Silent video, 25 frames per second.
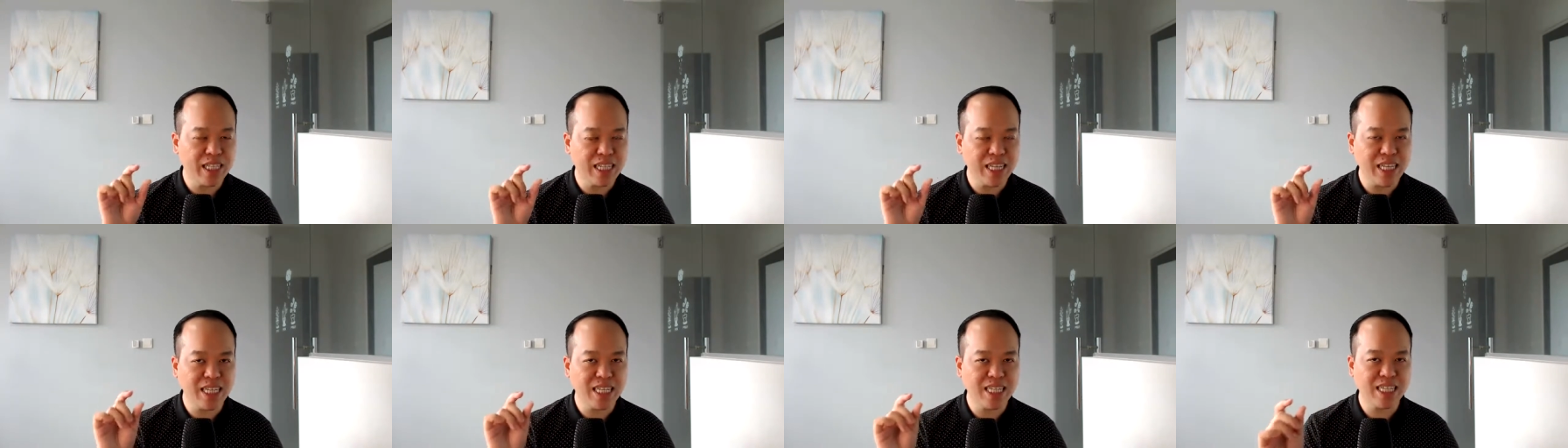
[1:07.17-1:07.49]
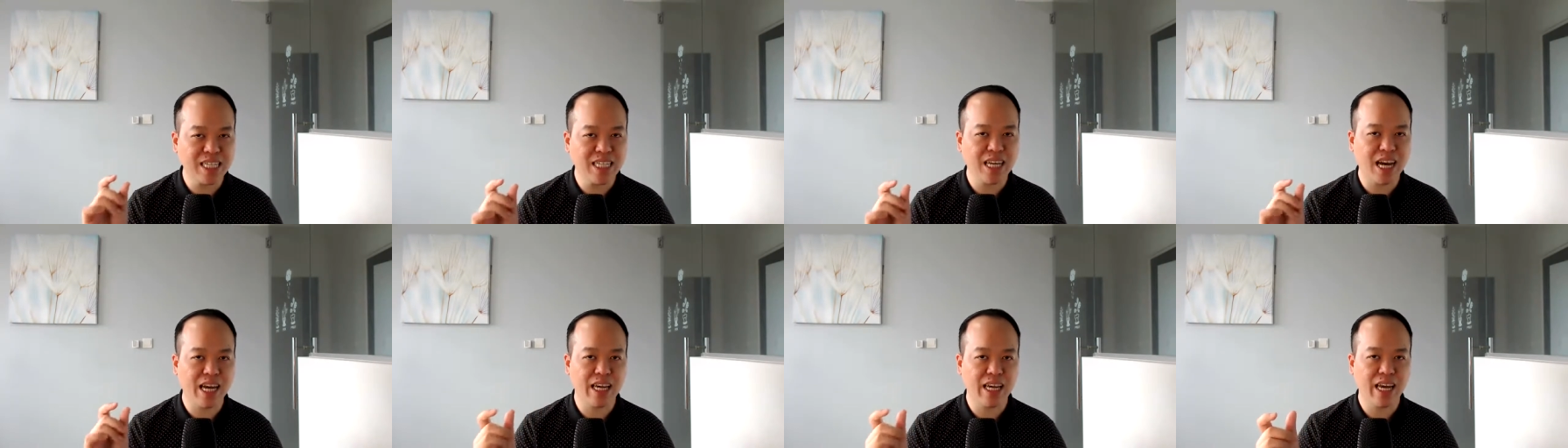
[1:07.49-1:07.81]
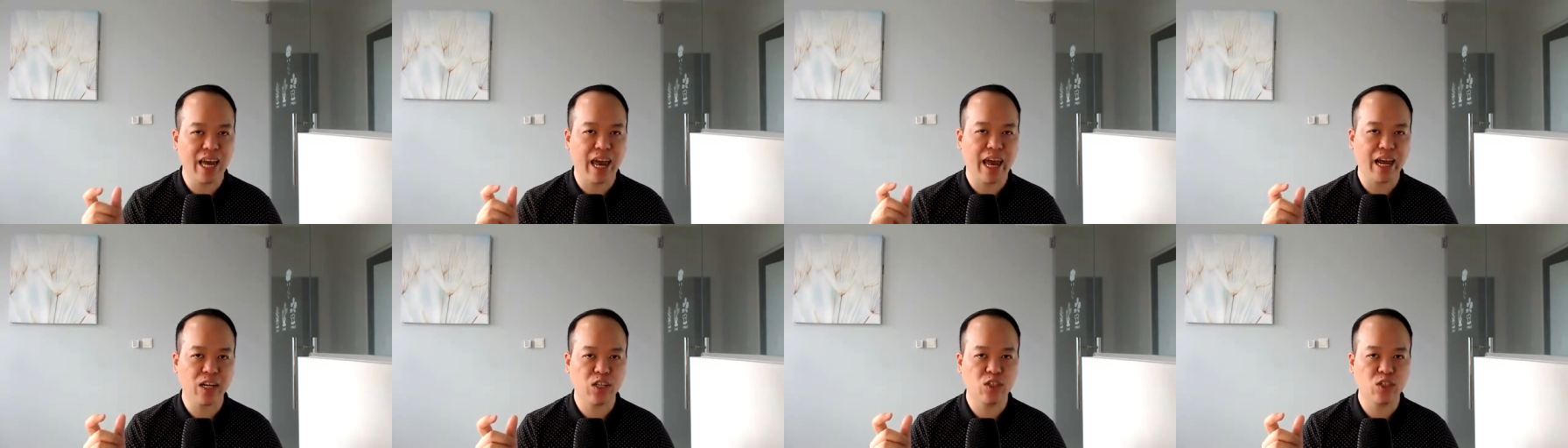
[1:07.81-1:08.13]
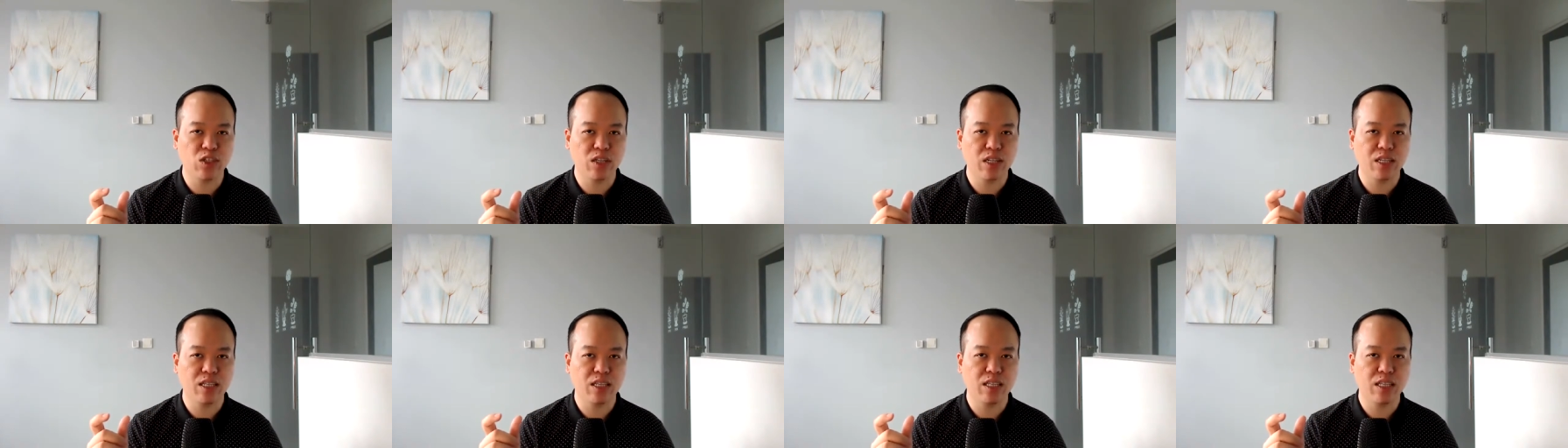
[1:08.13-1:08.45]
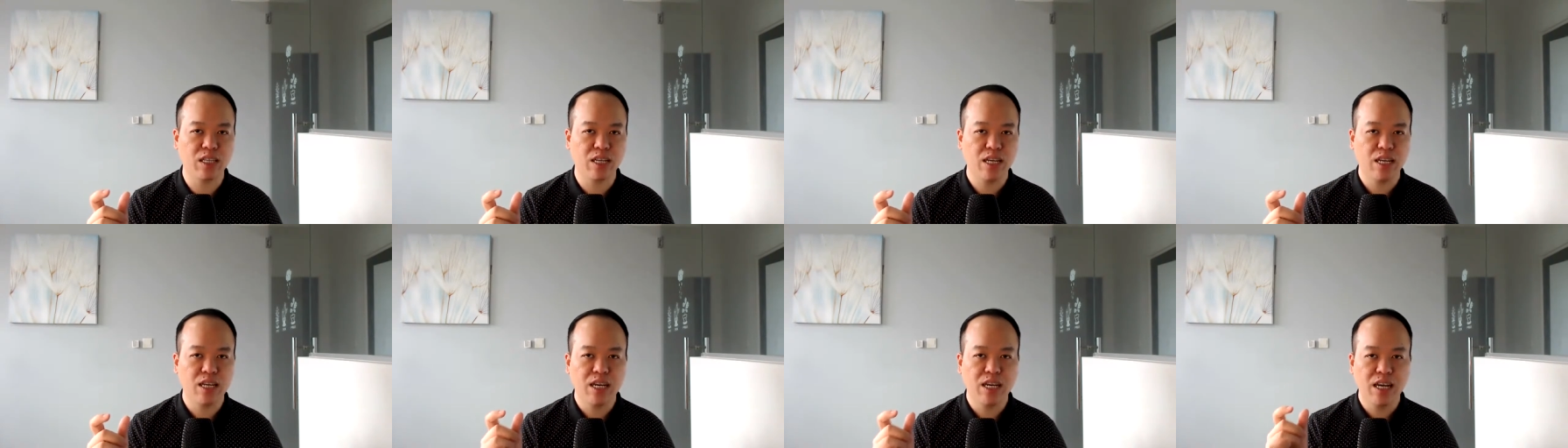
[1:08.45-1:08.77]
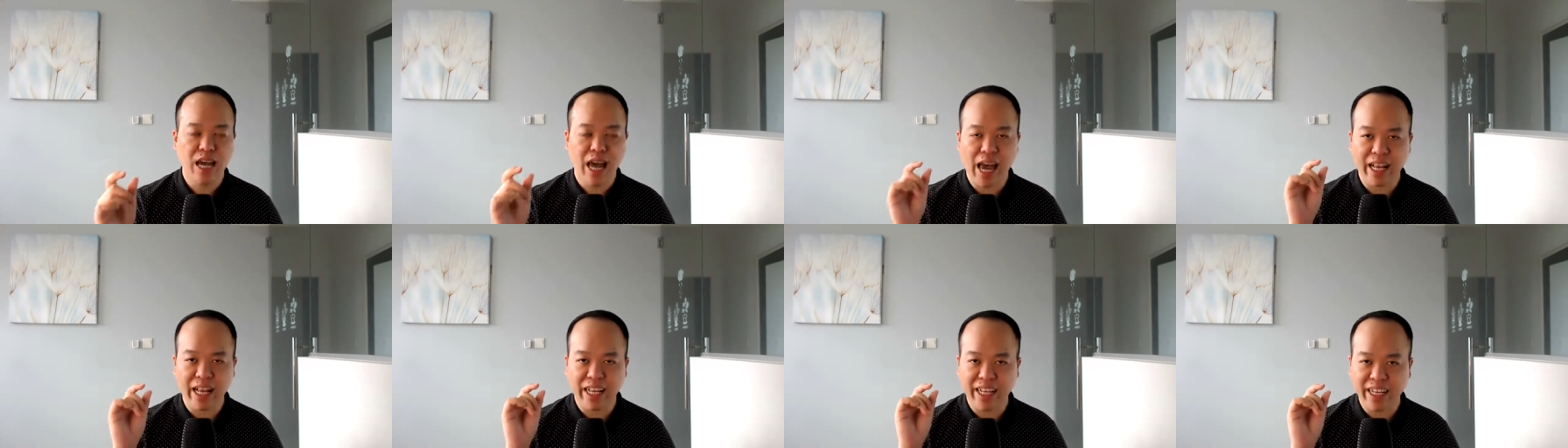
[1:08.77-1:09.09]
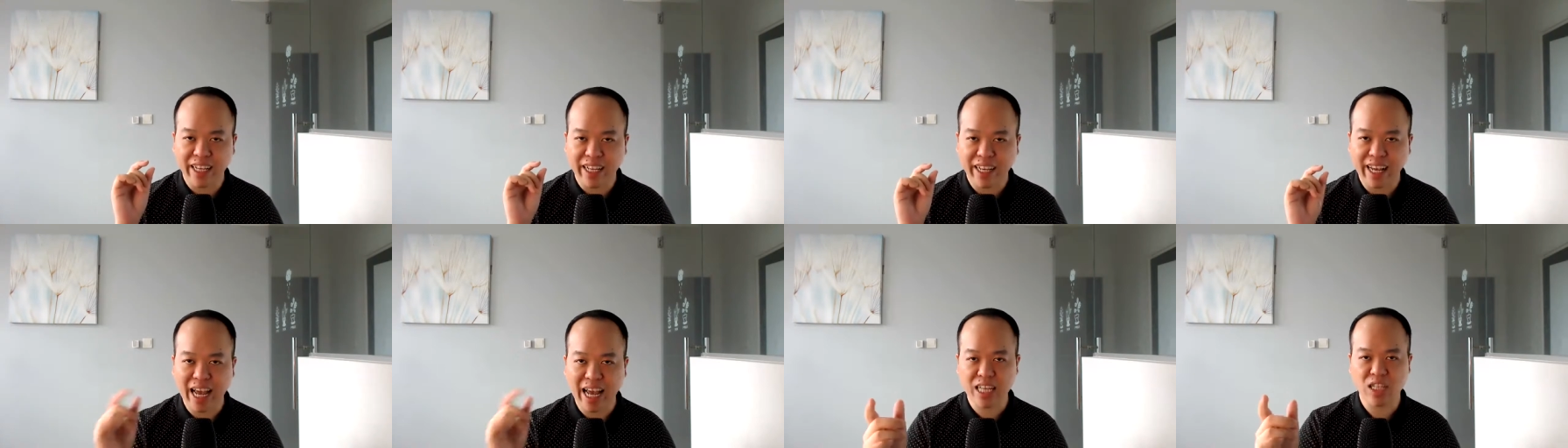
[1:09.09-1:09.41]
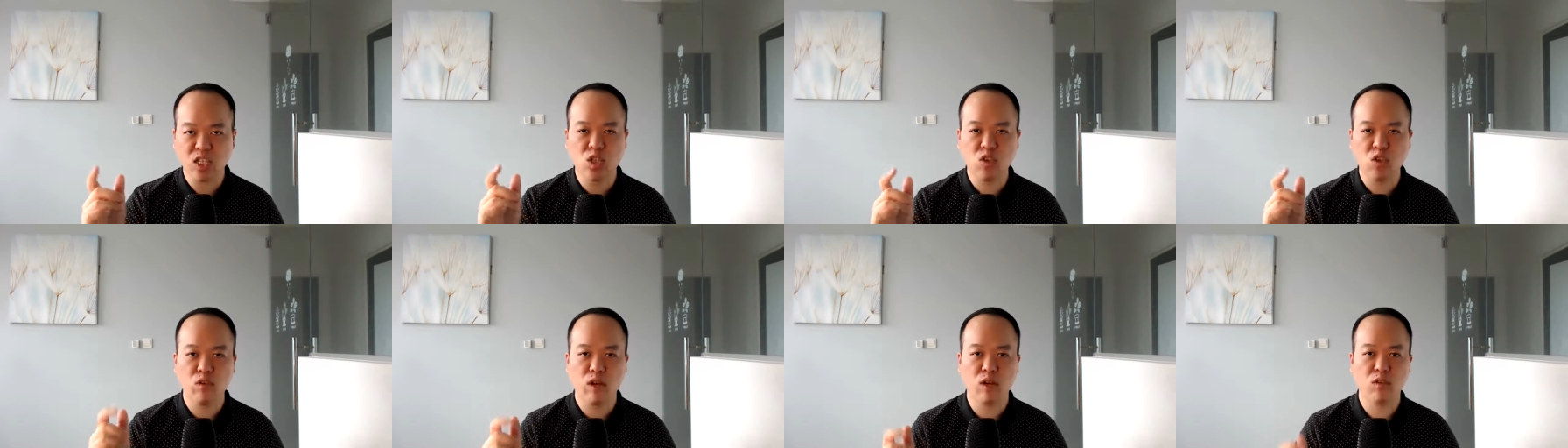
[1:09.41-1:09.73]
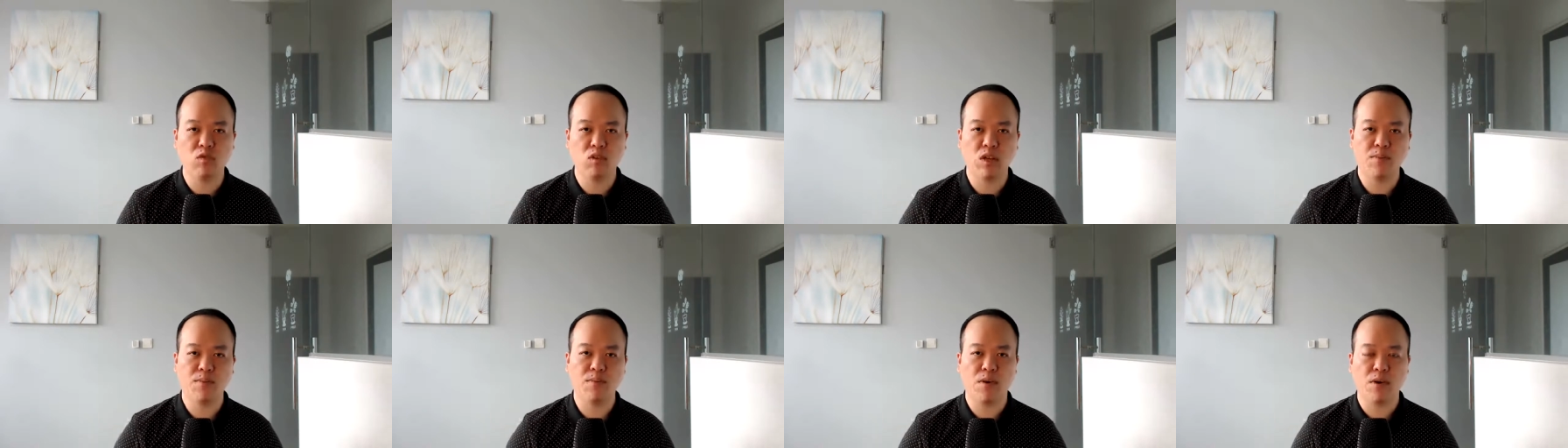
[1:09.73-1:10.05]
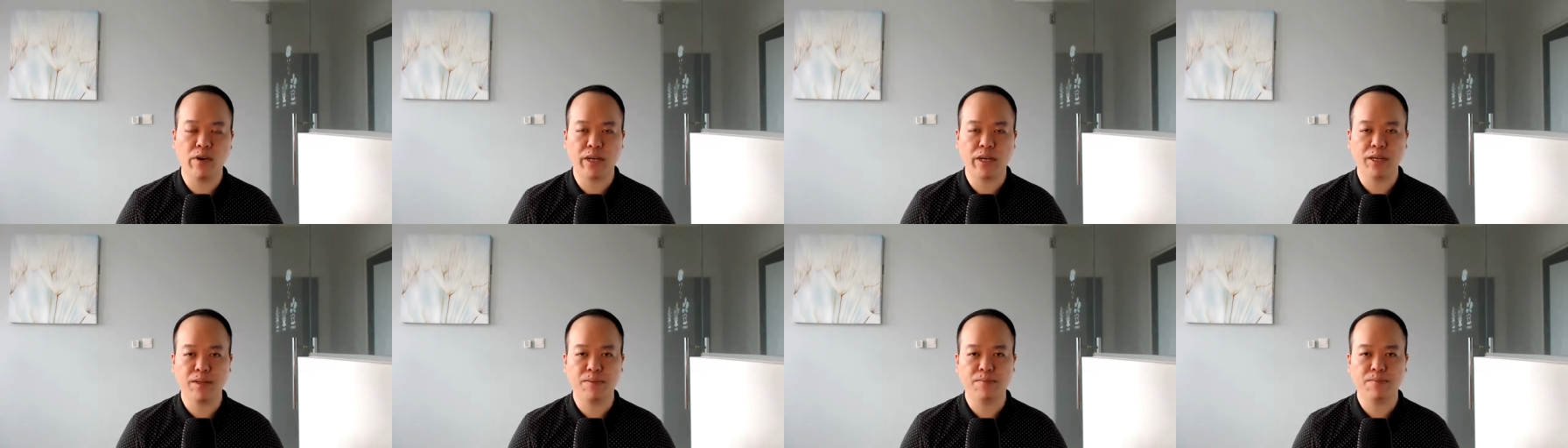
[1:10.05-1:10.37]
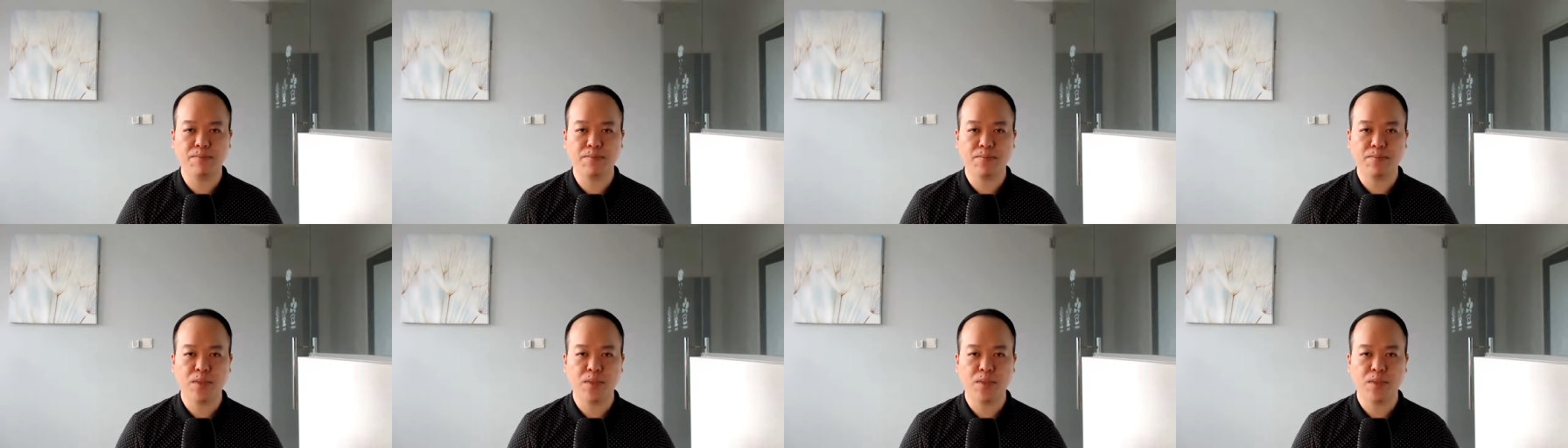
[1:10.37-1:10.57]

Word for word: desired action and get straight to the point.